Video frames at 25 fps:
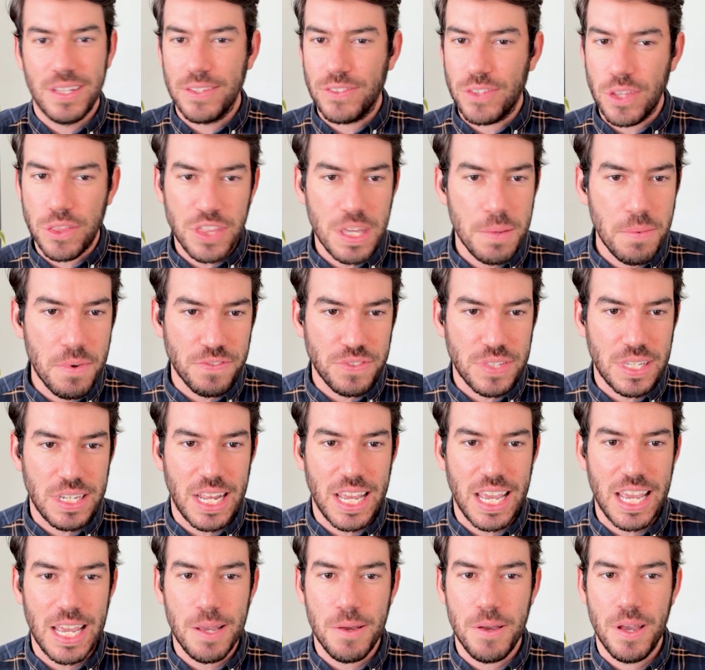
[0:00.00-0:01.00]
That's the theme of
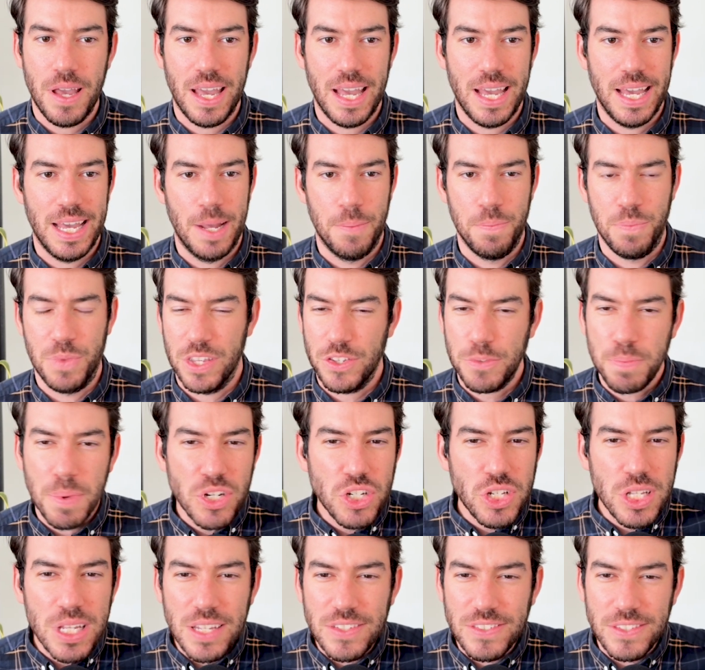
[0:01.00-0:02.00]
today,
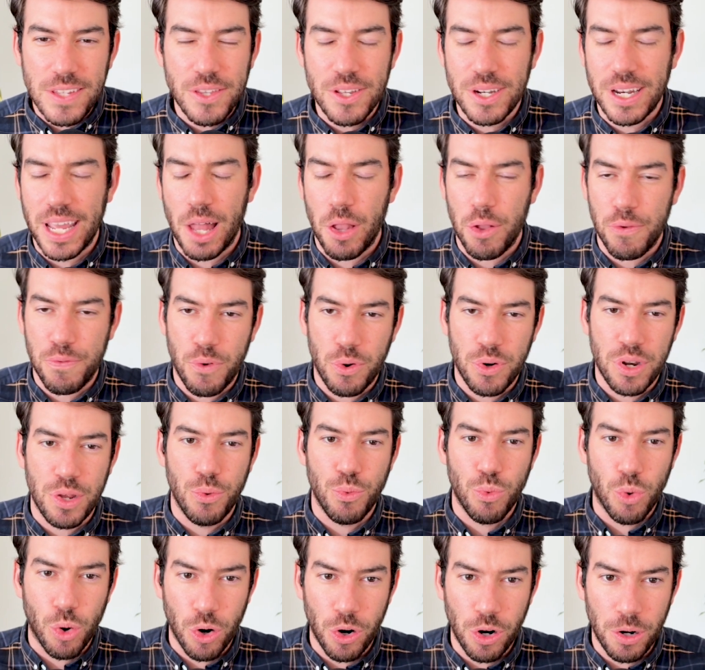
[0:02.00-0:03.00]
especially as Southern California
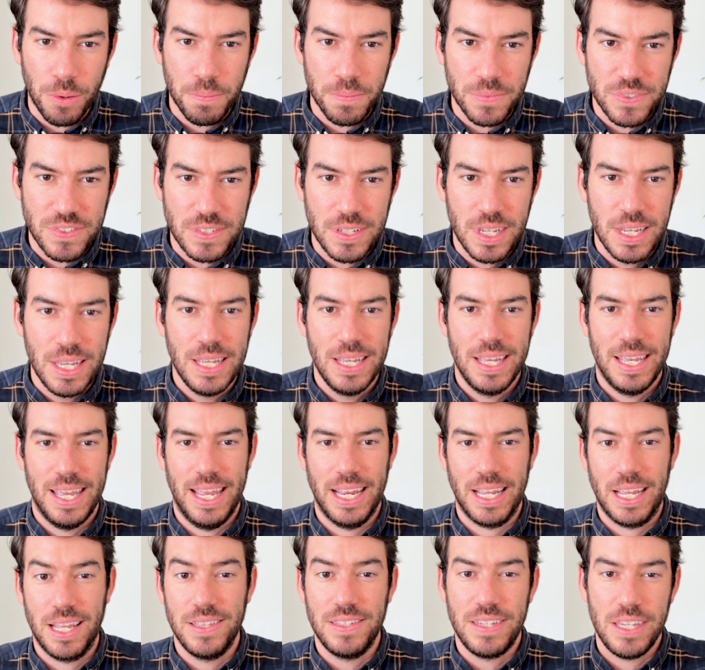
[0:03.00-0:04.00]
warms
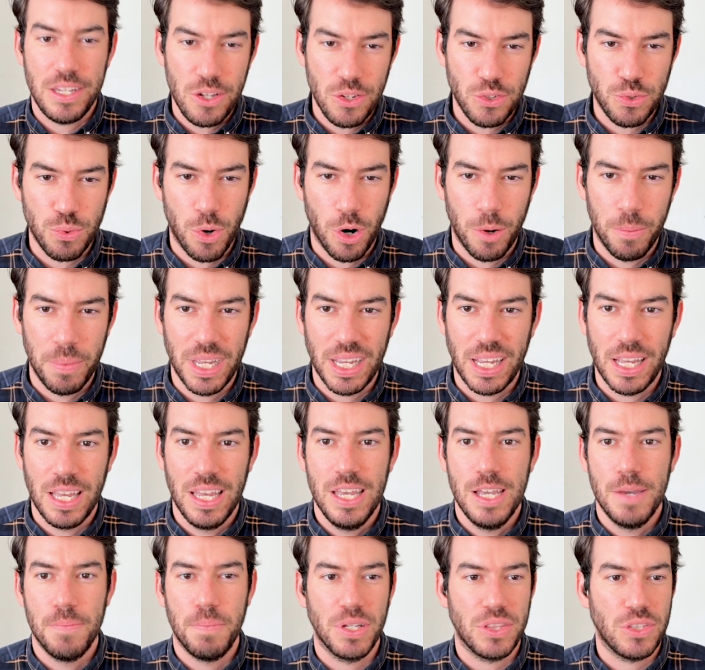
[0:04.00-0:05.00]
and continues warming.
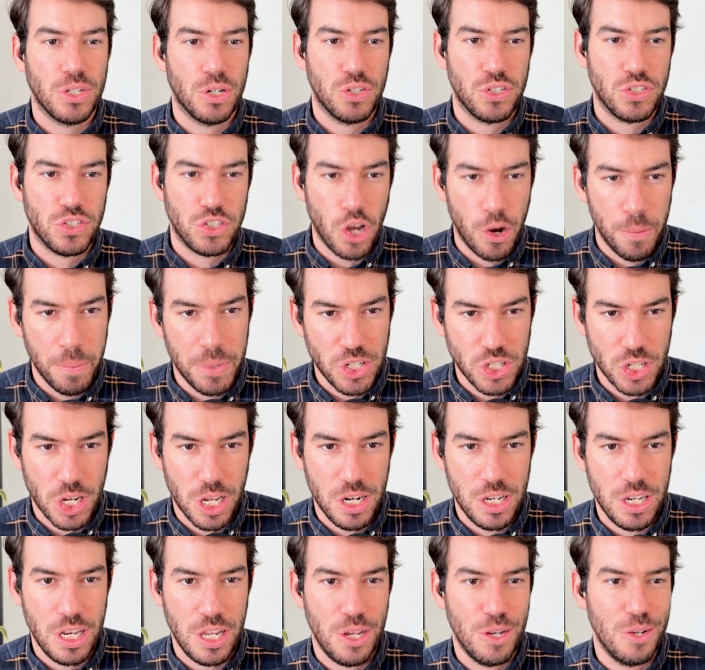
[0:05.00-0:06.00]
But there's so much
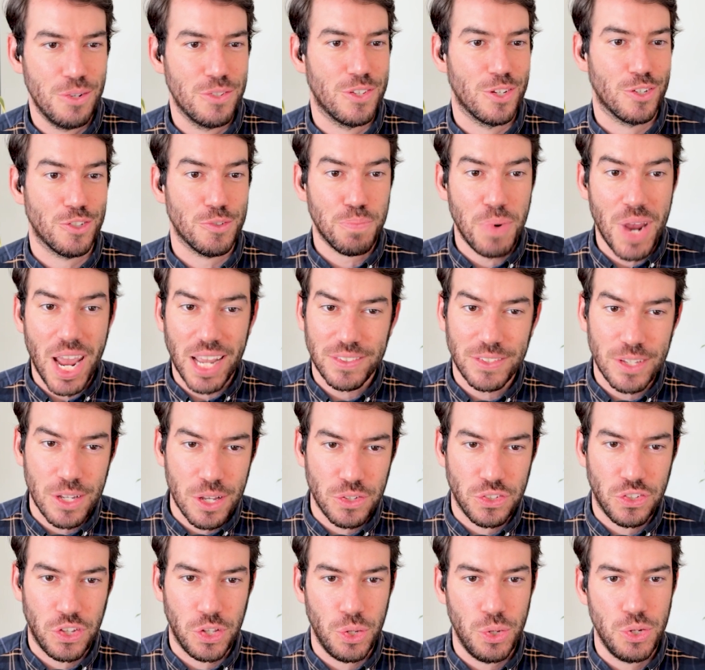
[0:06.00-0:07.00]
good news. There's
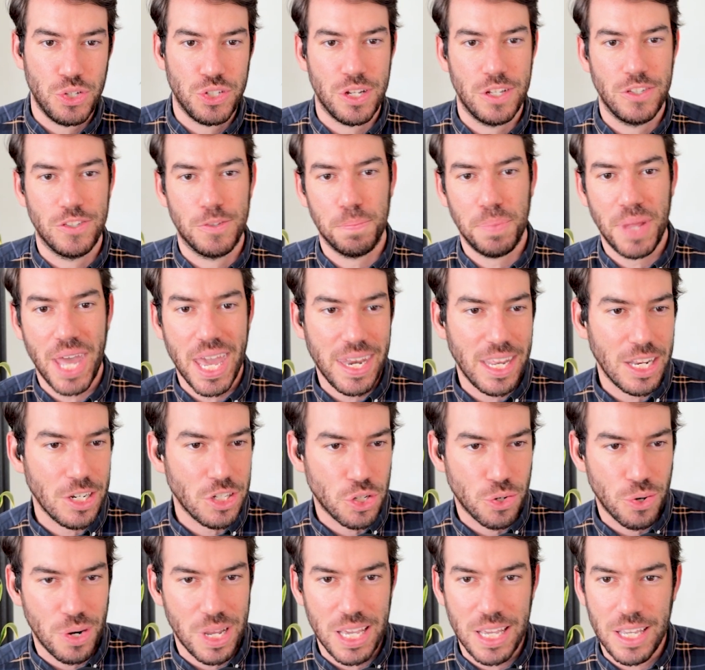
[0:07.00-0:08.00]
practical solutions, planting
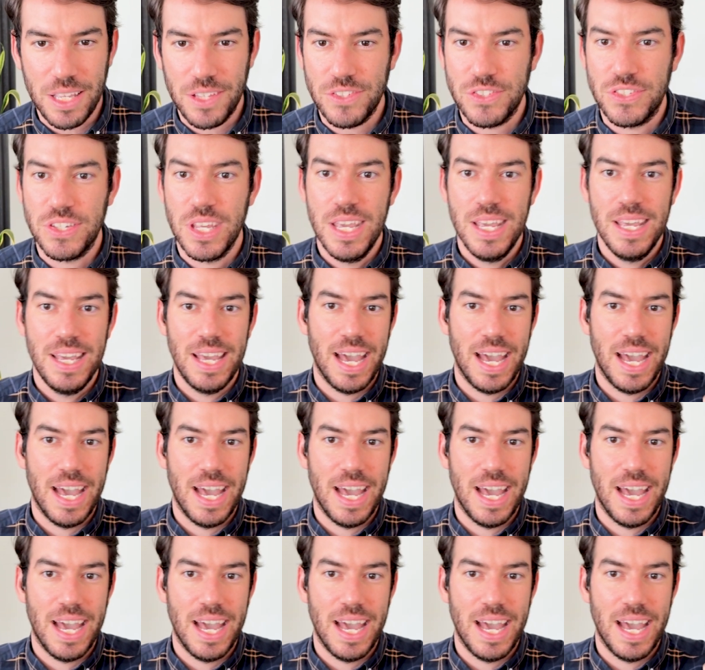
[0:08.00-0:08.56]
trees,